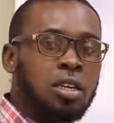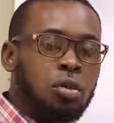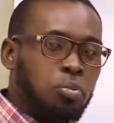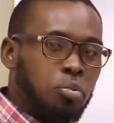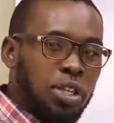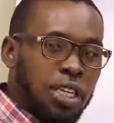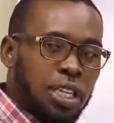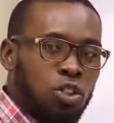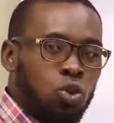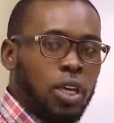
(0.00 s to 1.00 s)

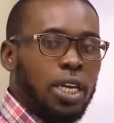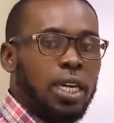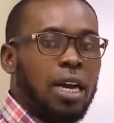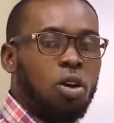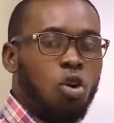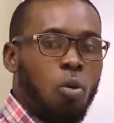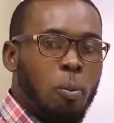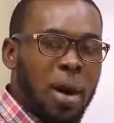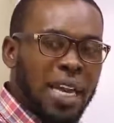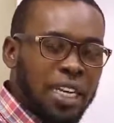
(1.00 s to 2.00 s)
bringing together or
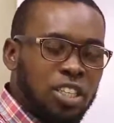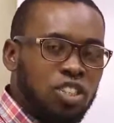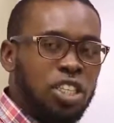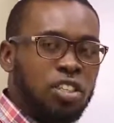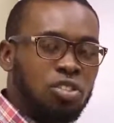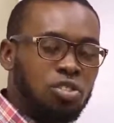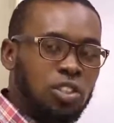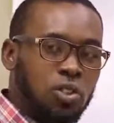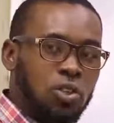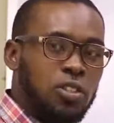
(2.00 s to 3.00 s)
managing
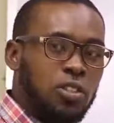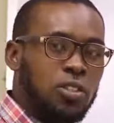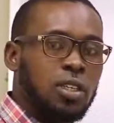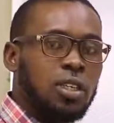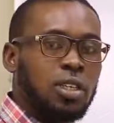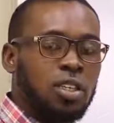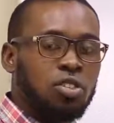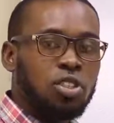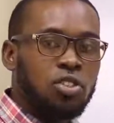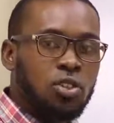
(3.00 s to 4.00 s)
resources.
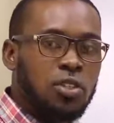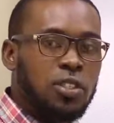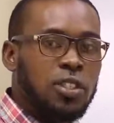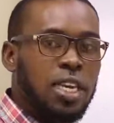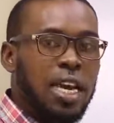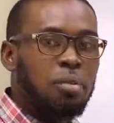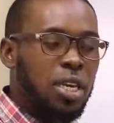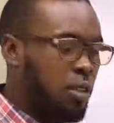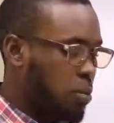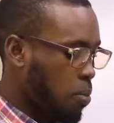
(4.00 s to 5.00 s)
Resources here I
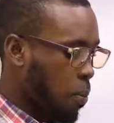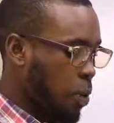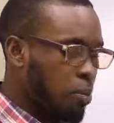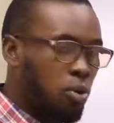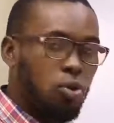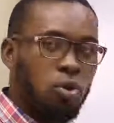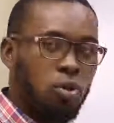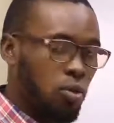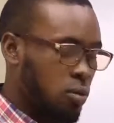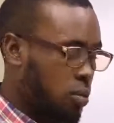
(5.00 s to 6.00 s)
mean people,
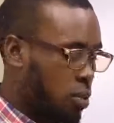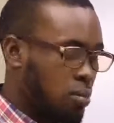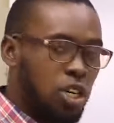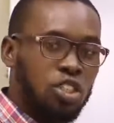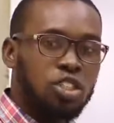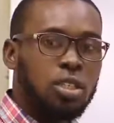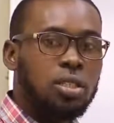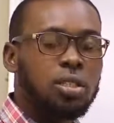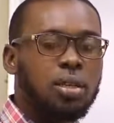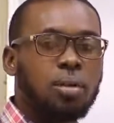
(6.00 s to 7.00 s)

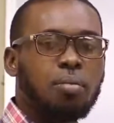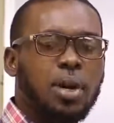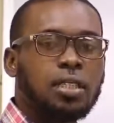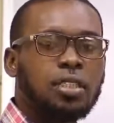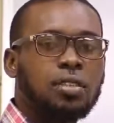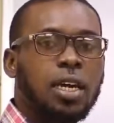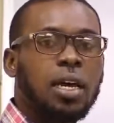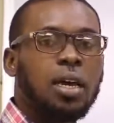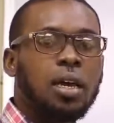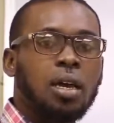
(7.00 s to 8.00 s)
machine, material,
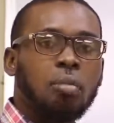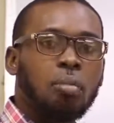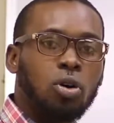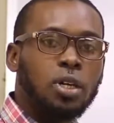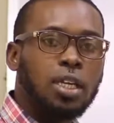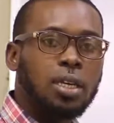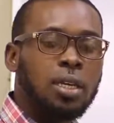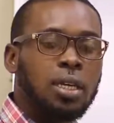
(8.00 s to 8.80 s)
money,